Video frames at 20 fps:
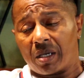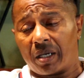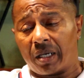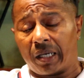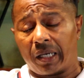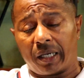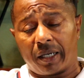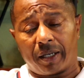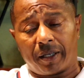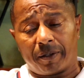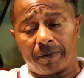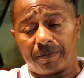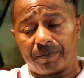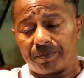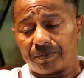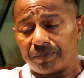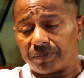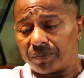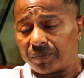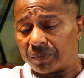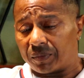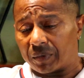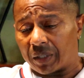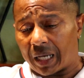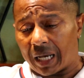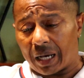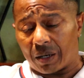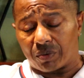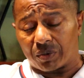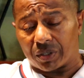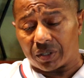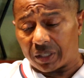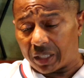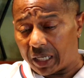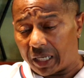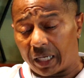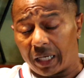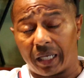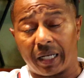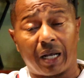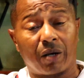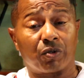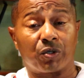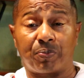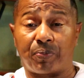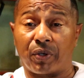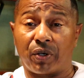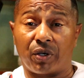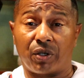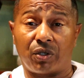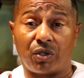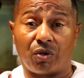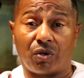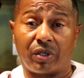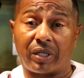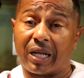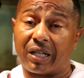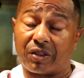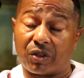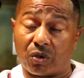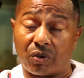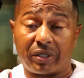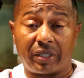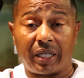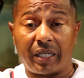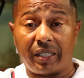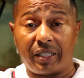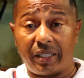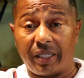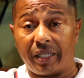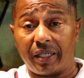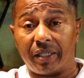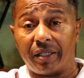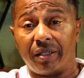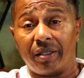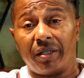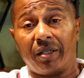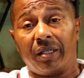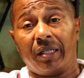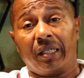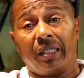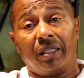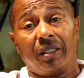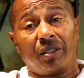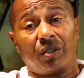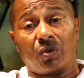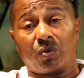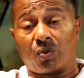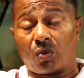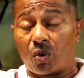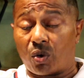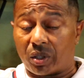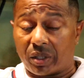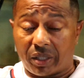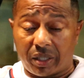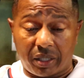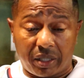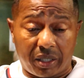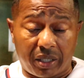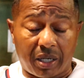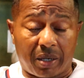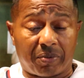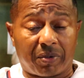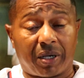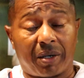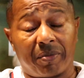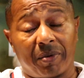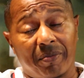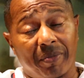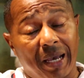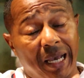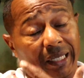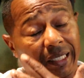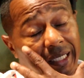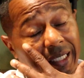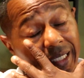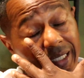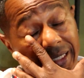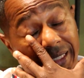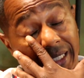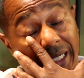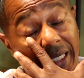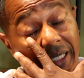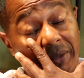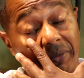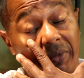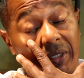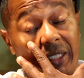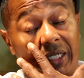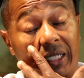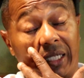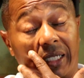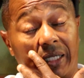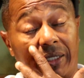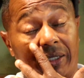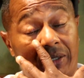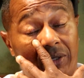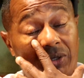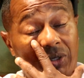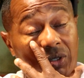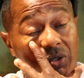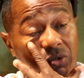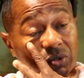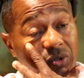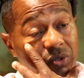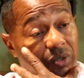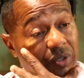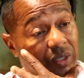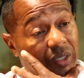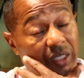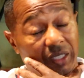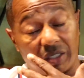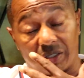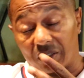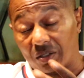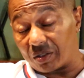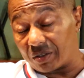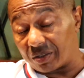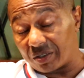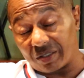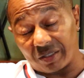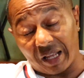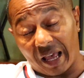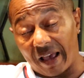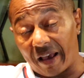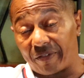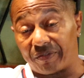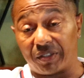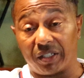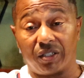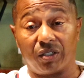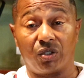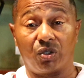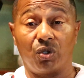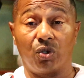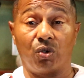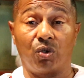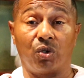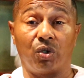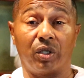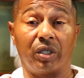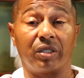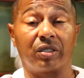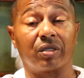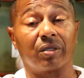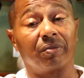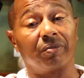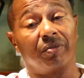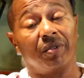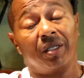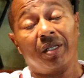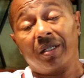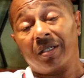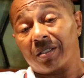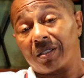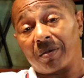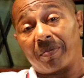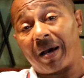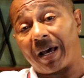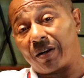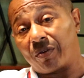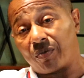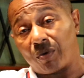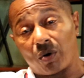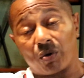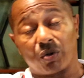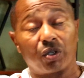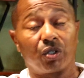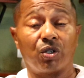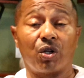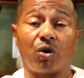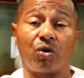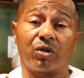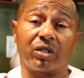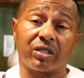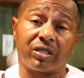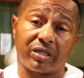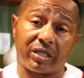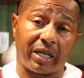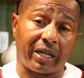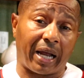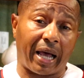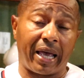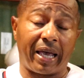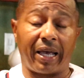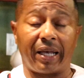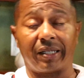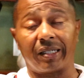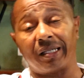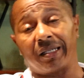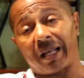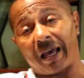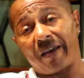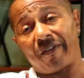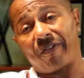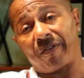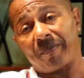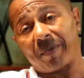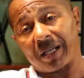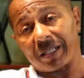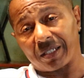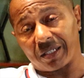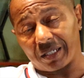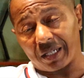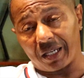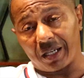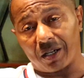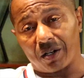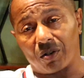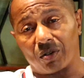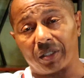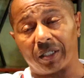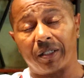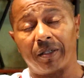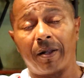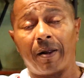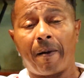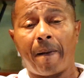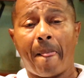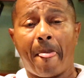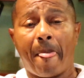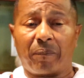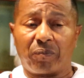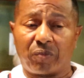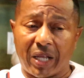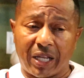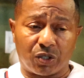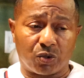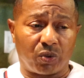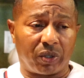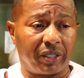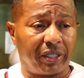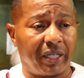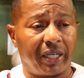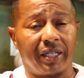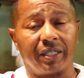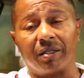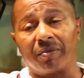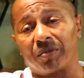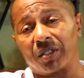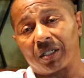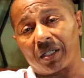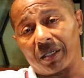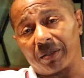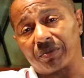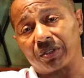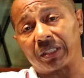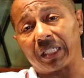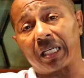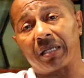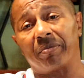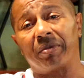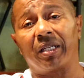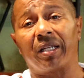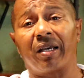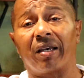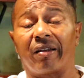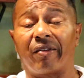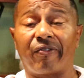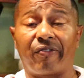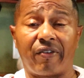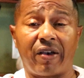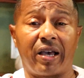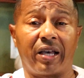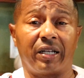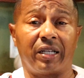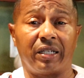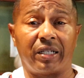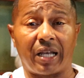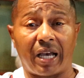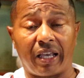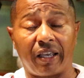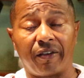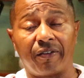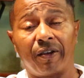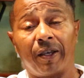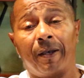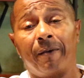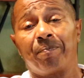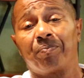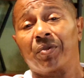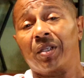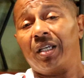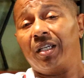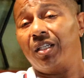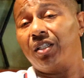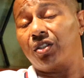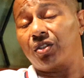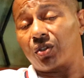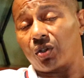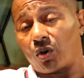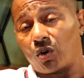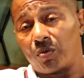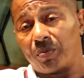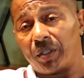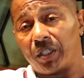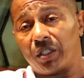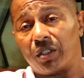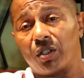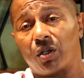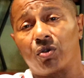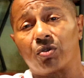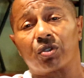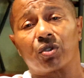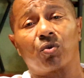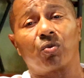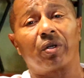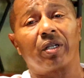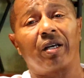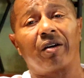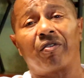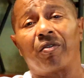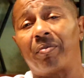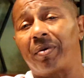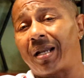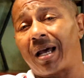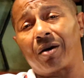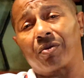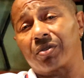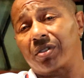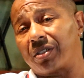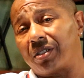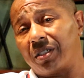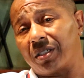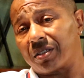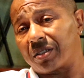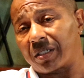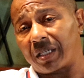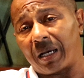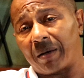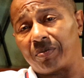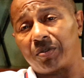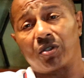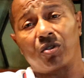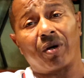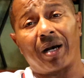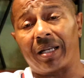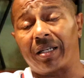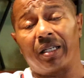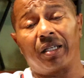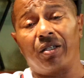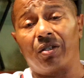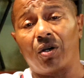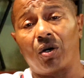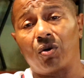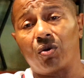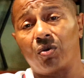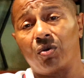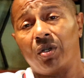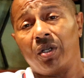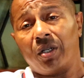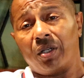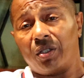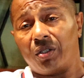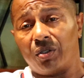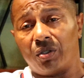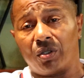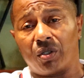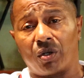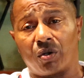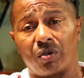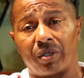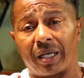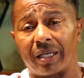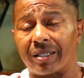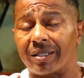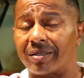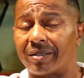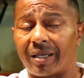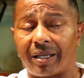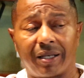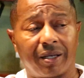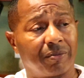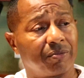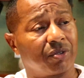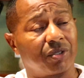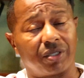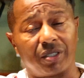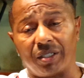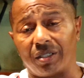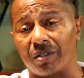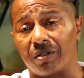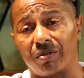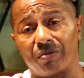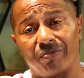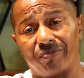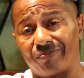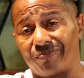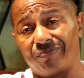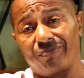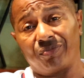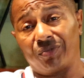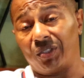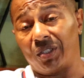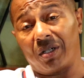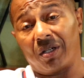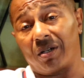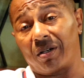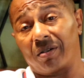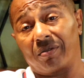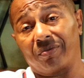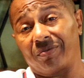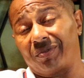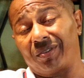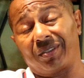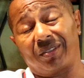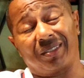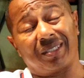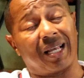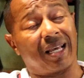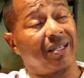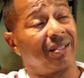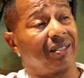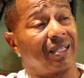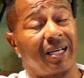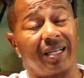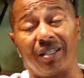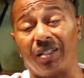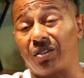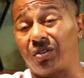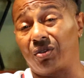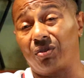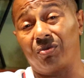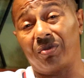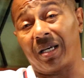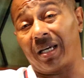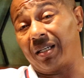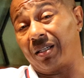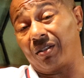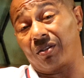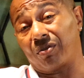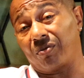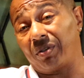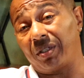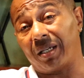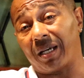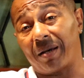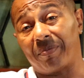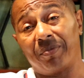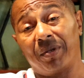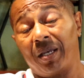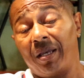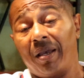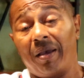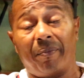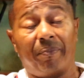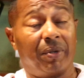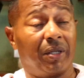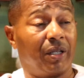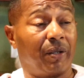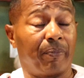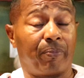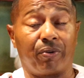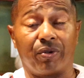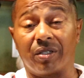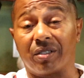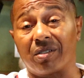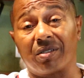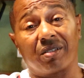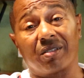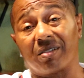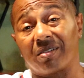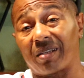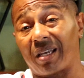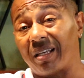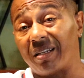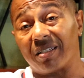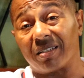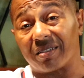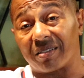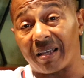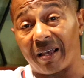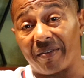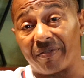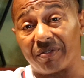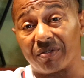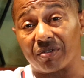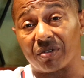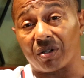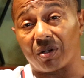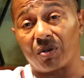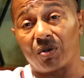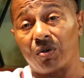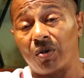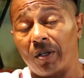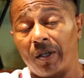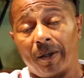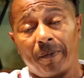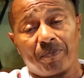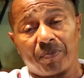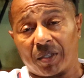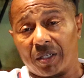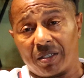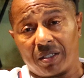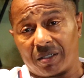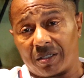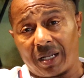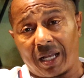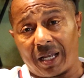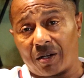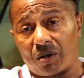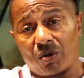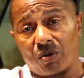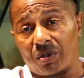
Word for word: and I was scared. I was paranoid. I thought they did it. The warden ended up coming back there and telling me that you know his staff didn't do it. Some somebody wrote a note and said I had the knife in my cell, and that's what led them to come shake me down and find the knife. He showed me the notes or whatever, but I was still skeptical. I didn't know. You know, like I say, I'm still young, just like 92, 93. I've been in prison since 87, so it's not a